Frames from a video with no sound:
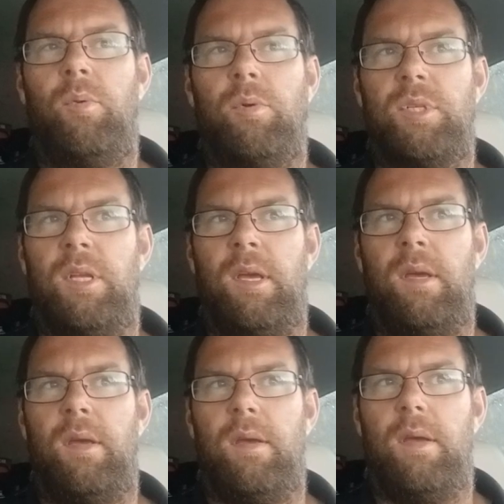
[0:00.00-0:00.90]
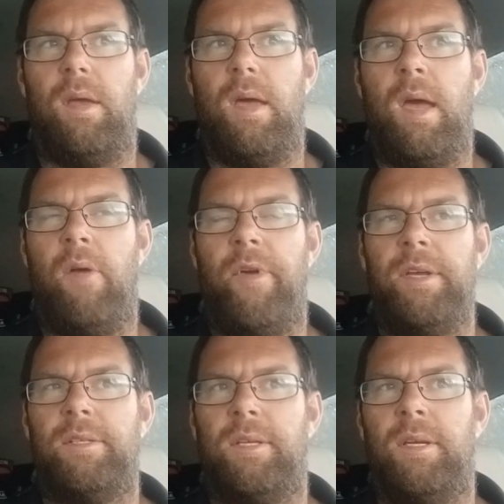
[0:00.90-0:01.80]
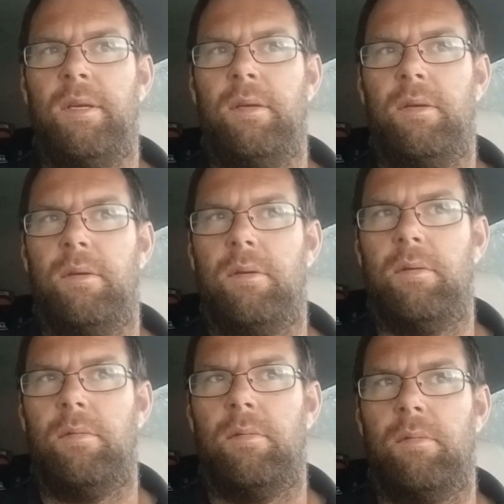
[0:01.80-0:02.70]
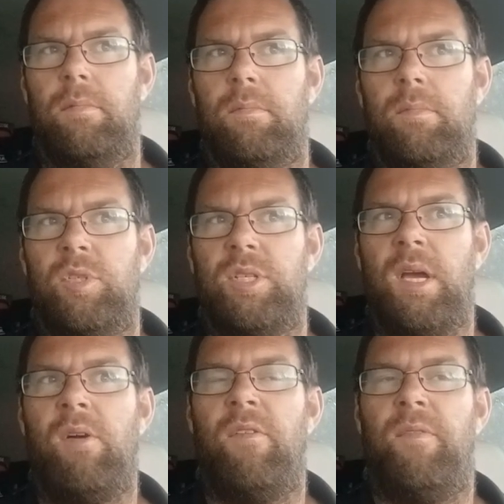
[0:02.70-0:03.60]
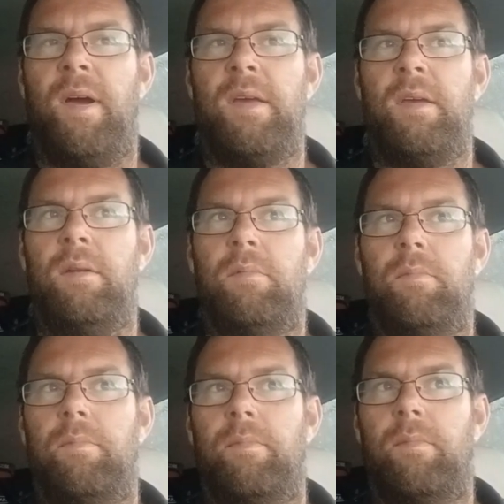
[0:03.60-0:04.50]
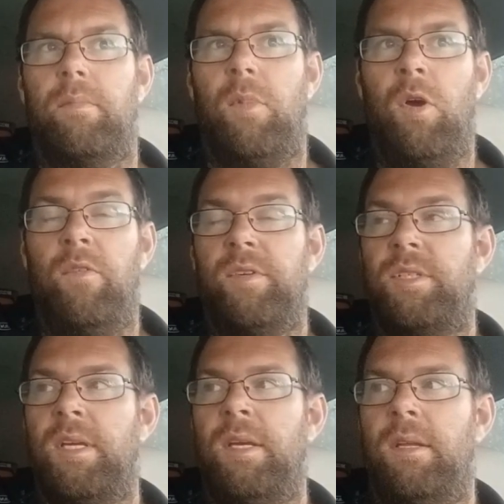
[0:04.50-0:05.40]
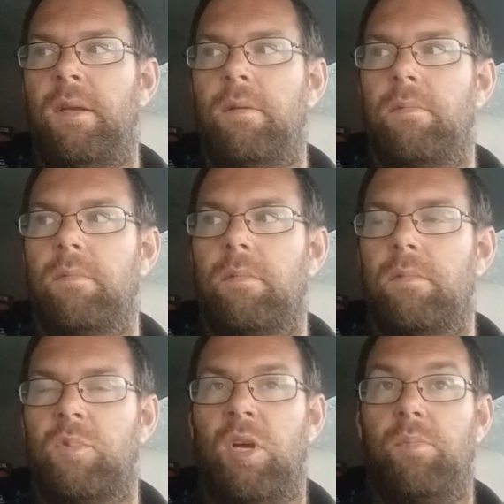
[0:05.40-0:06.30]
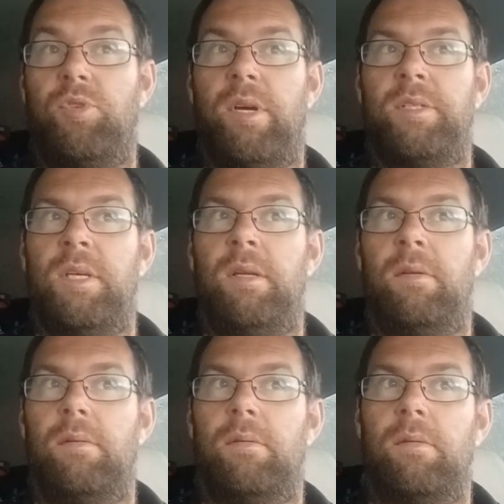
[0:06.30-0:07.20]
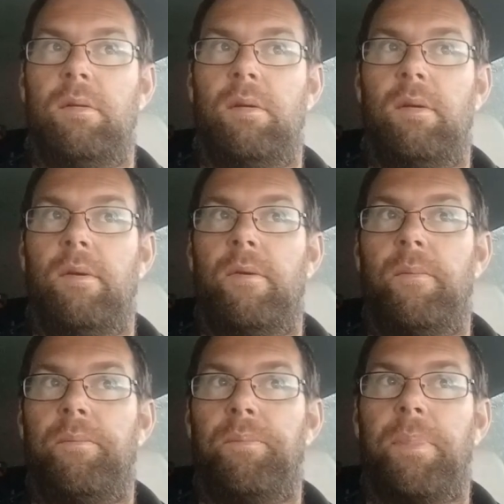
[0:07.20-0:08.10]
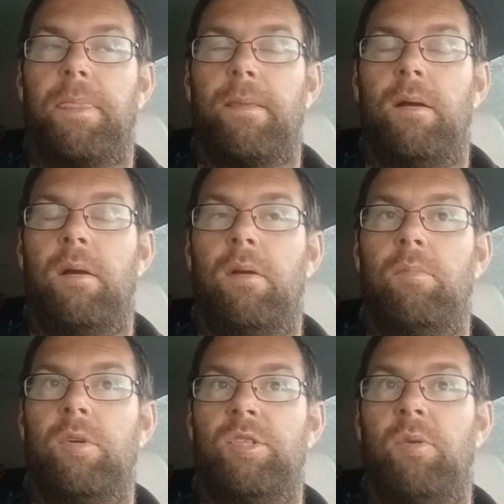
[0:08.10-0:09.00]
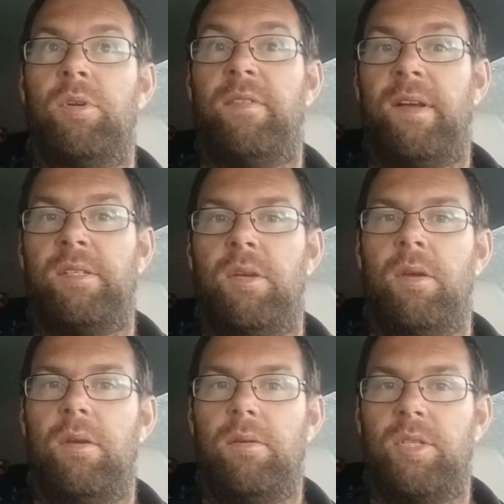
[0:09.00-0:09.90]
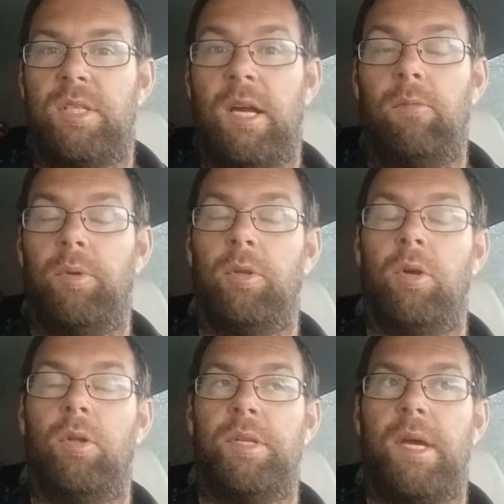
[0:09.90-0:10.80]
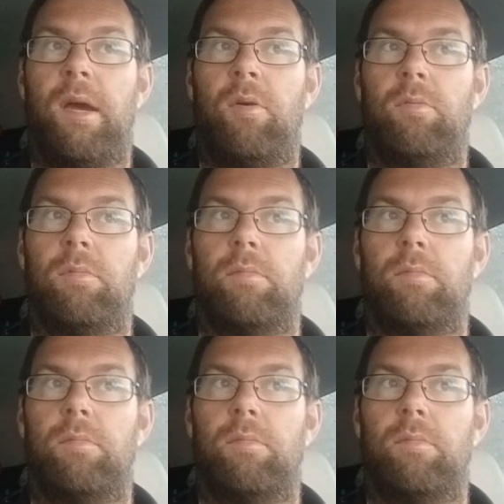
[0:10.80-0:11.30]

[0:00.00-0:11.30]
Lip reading: wanted it aerating, scarifying, overseeding, top dressing, which I would have had to scalp the lawn down,